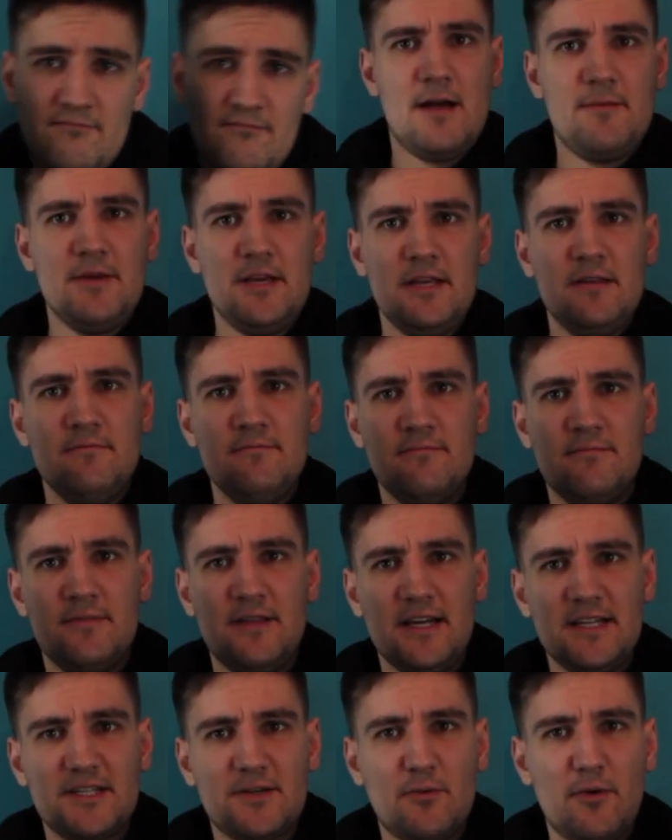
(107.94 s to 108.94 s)
I mean,
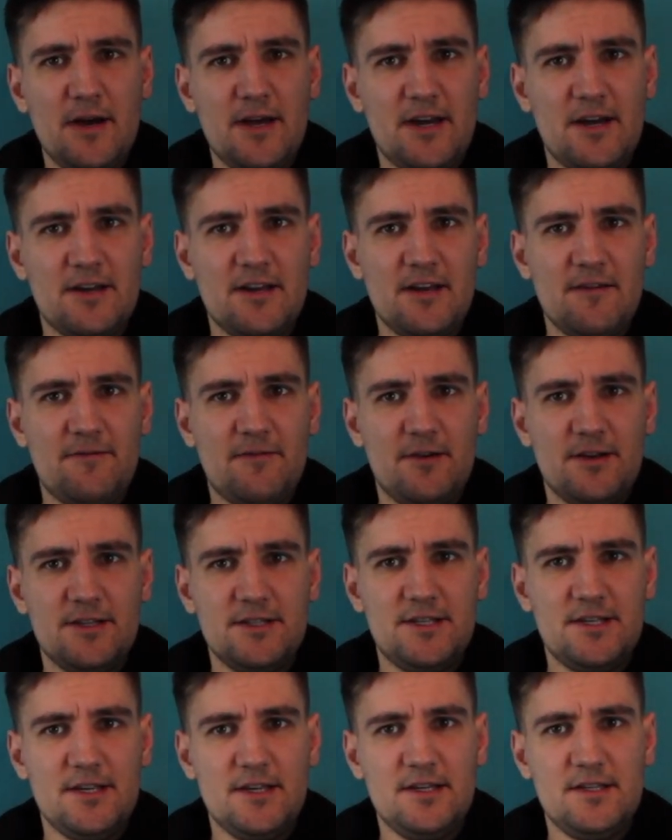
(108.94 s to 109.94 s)
that's quite a
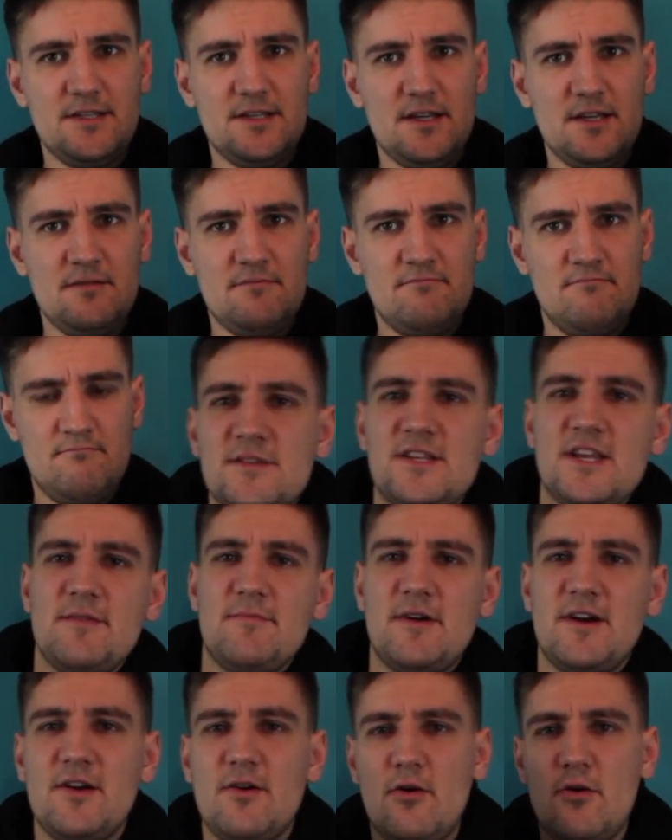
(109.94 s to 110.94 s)
difference, isn't it? See,
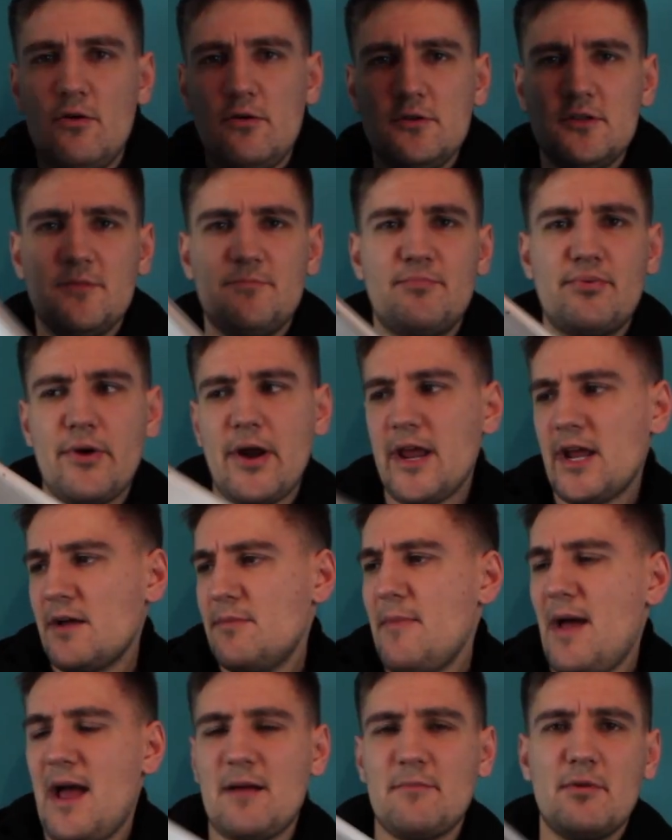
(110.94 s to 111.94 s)
my old brick
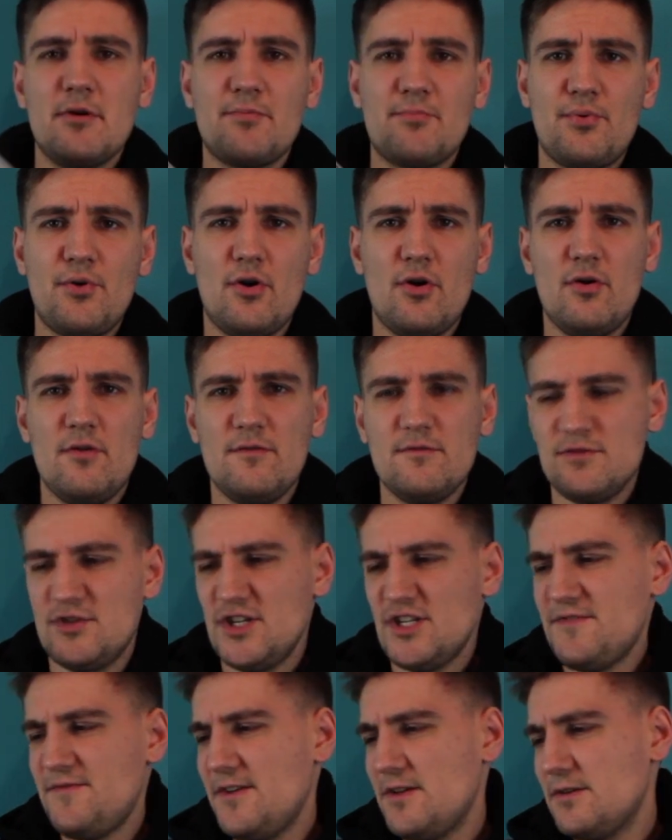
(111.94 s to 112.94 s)
MacBook Pro
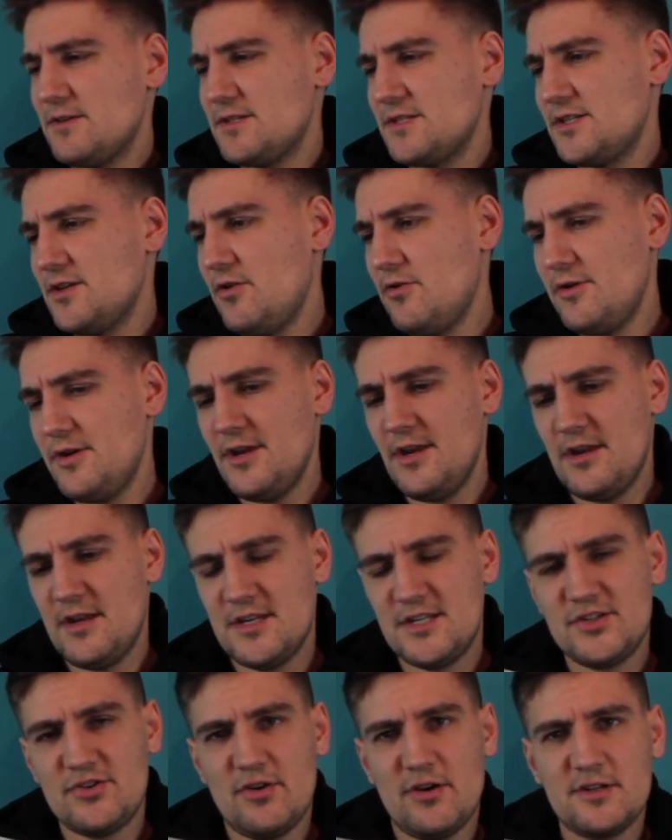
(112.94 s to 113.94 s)
just feels so
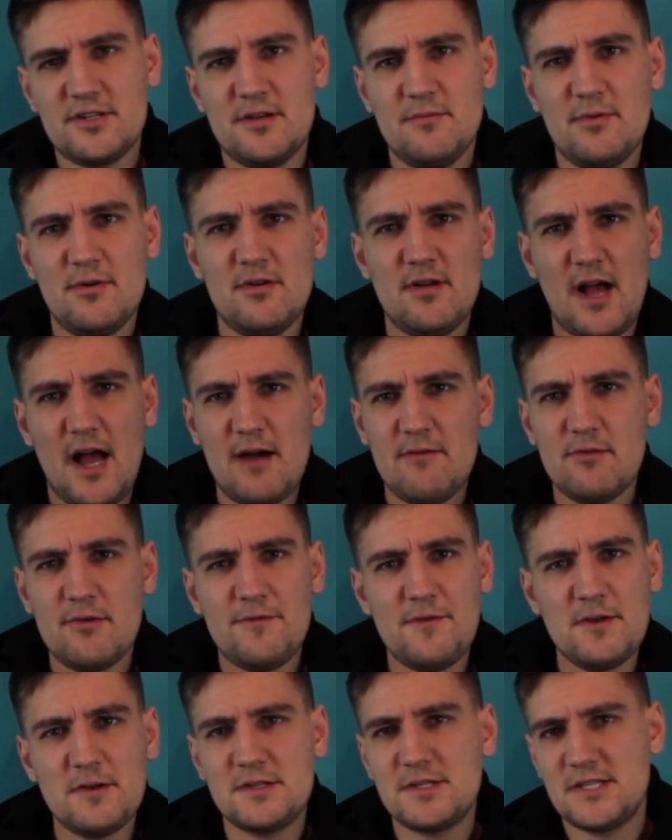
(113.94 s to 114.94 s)
indestructible. I would
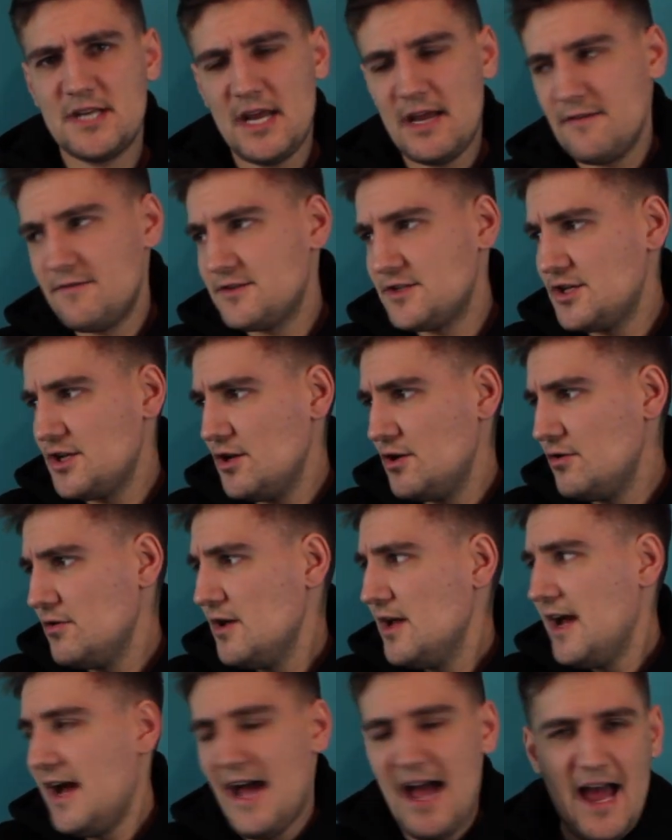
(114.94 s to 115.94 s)
feel safe
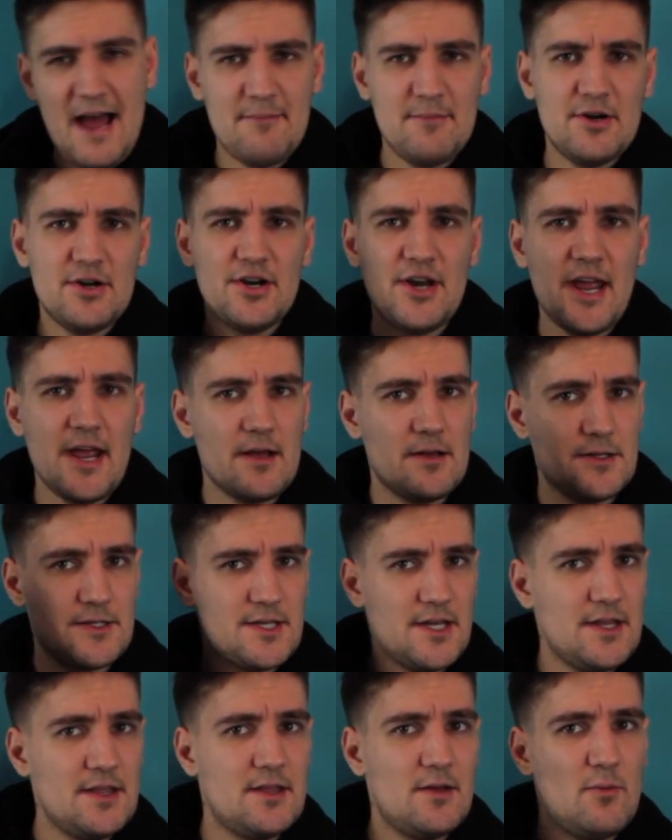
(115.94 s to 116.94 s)
to hammer
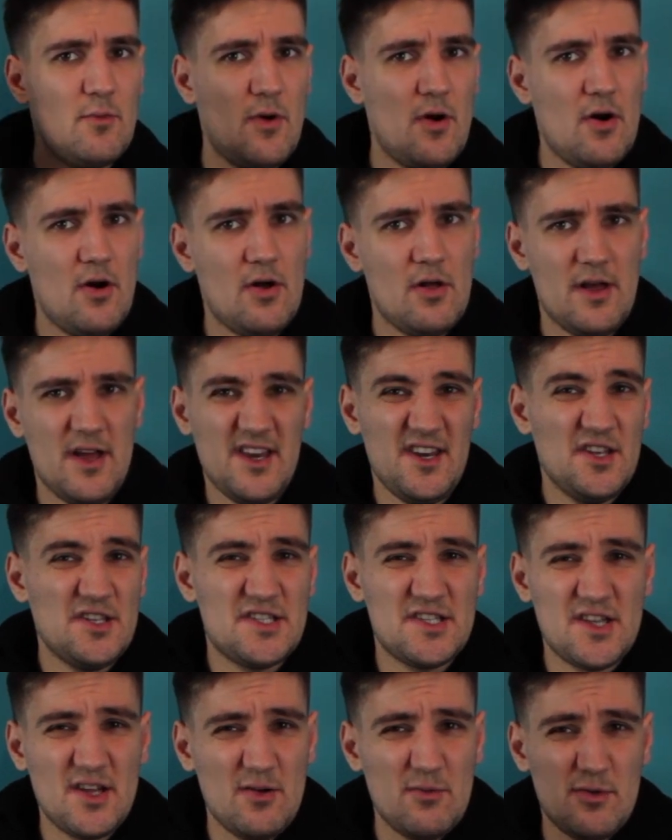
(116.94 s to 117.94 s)
nails in the wall and it
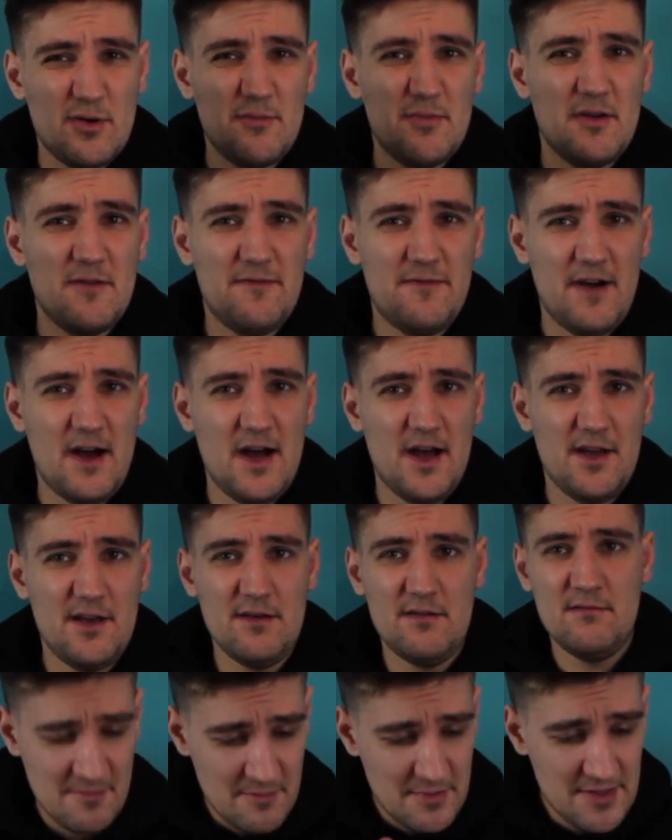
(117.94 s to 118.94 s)
still would be fine.
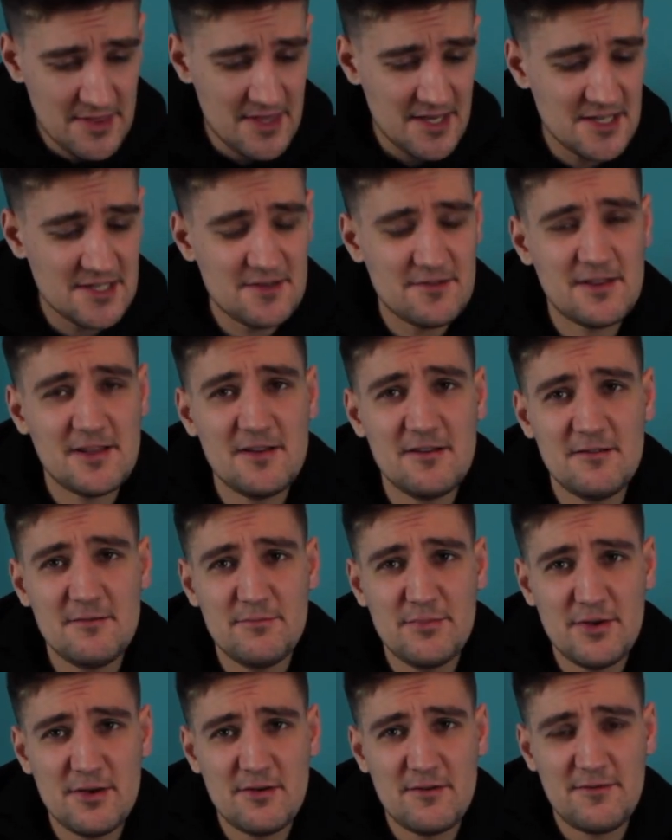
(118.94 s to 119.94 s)
But this little
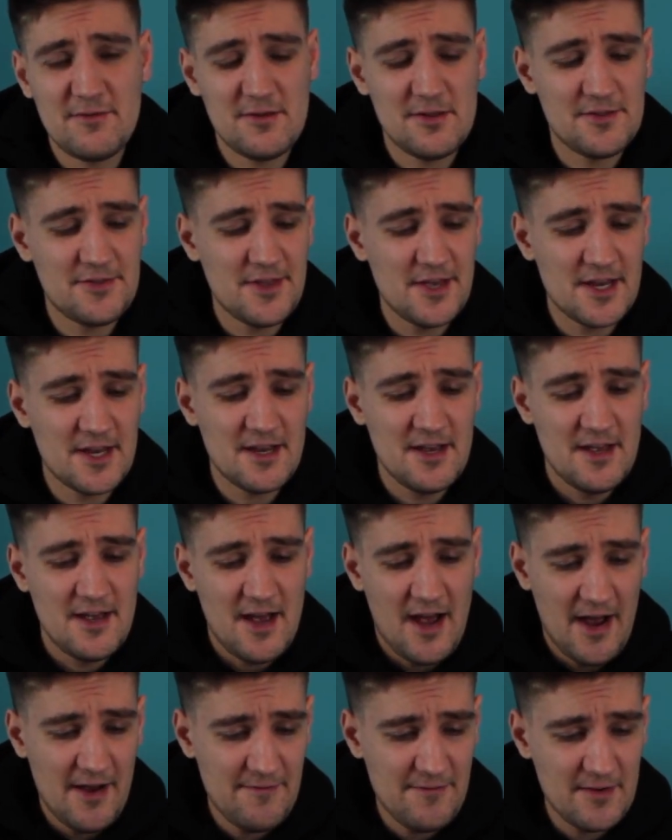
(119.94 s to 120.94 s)
beautiful thing,
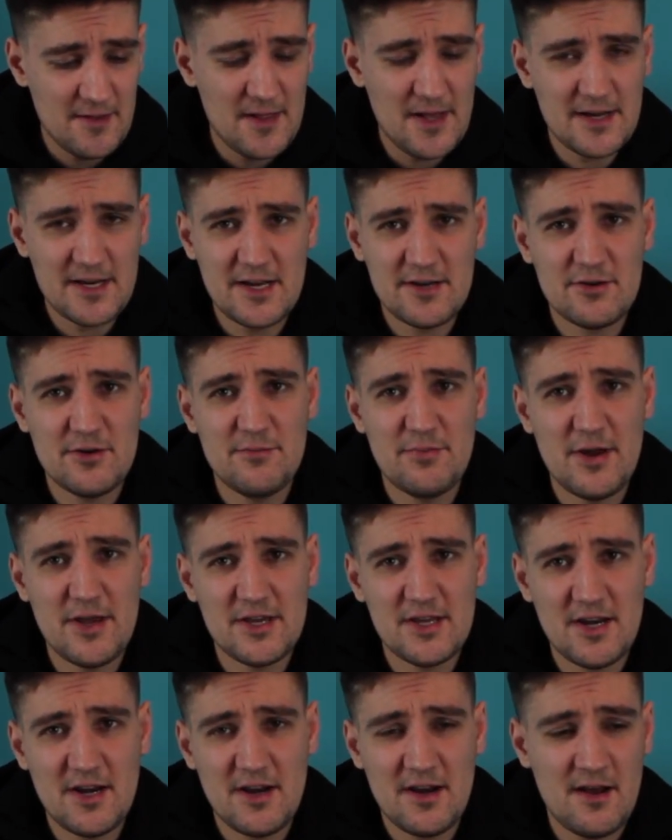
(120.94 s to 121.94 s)
I feel like I could
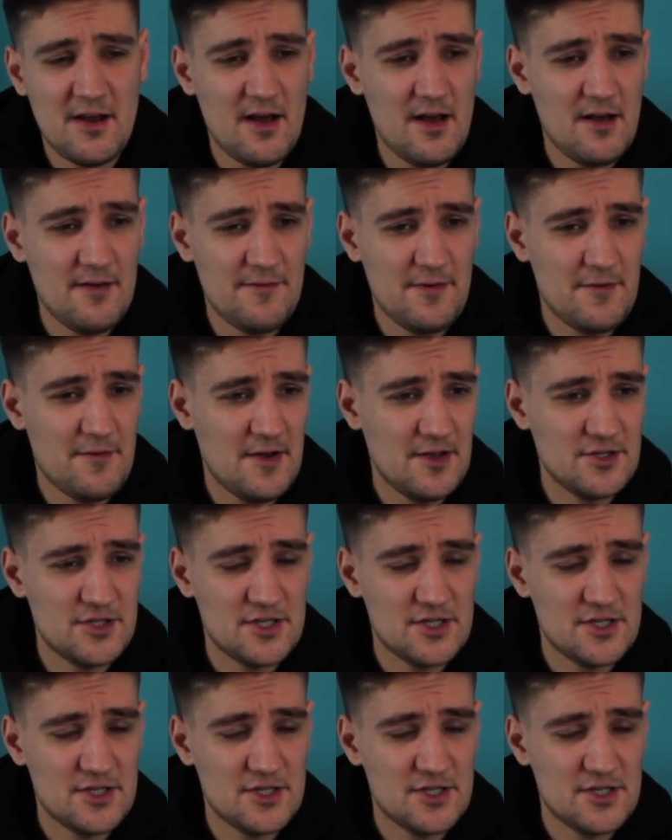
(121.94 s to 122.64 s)
break it in half if I